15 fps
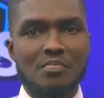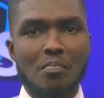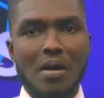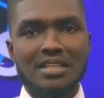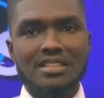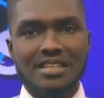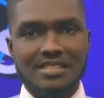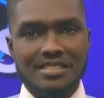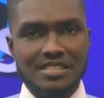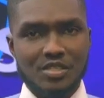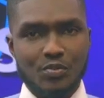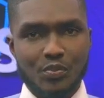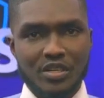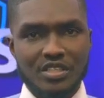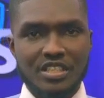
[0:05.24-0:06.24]

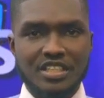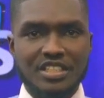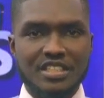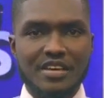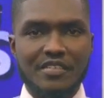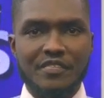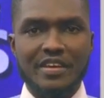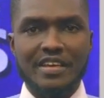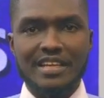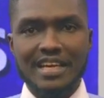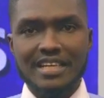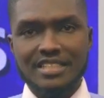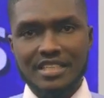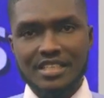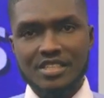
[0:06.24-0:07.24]
much-anticipated GFA
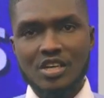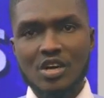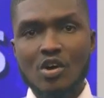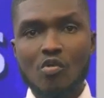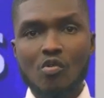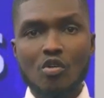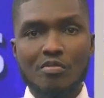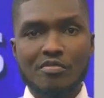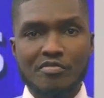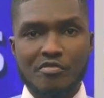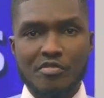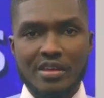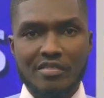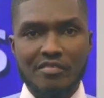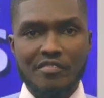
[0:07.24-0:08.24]
elections will be
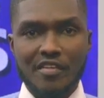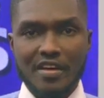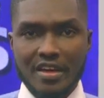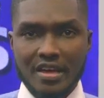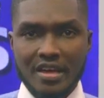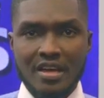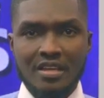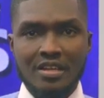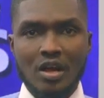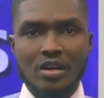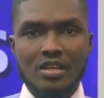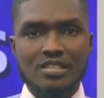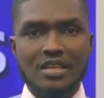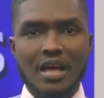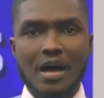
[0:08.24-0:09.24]
free and fair. Now,
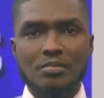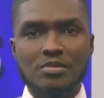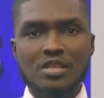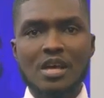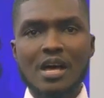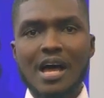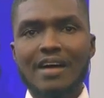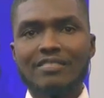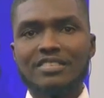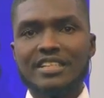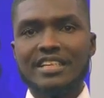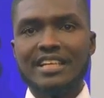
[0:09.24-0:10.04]
this comes after the